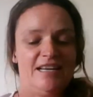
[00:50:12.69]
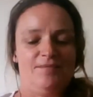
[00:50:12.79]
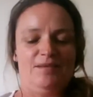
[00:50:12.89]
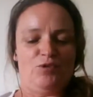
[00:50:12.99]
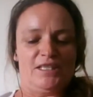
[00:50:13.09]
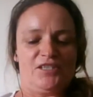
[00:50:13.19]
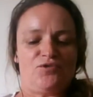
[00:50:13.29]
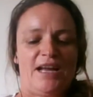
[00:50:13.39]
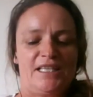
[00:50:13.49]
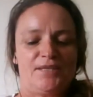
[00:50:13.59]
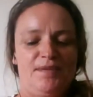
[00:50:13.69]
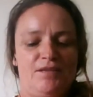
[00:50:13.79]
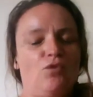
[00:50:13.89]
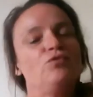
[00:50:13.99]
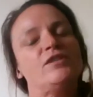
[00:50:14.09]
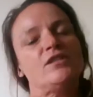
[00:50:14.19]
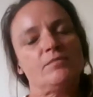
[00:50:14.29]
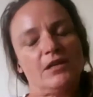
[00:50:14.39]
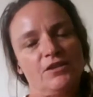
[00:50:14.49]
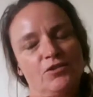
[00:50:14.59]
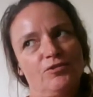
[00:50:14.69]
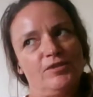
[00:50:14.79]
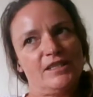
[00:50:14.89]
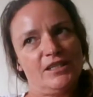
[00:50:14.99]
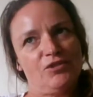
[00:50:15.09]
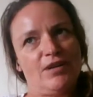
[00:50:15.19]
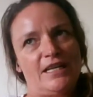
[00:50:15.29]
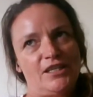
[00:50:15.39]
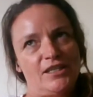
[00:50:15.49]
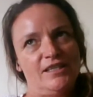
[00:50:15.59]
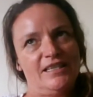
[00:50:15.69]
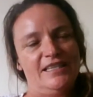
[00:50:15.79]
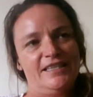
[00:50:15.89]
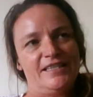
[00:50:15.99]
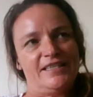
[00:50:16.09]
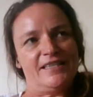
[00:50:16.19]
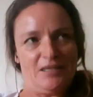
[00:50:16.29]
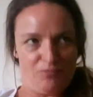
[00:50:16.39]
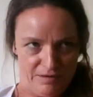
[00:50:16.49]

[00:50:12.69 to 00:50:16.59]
what strikes me the most about the current situation is that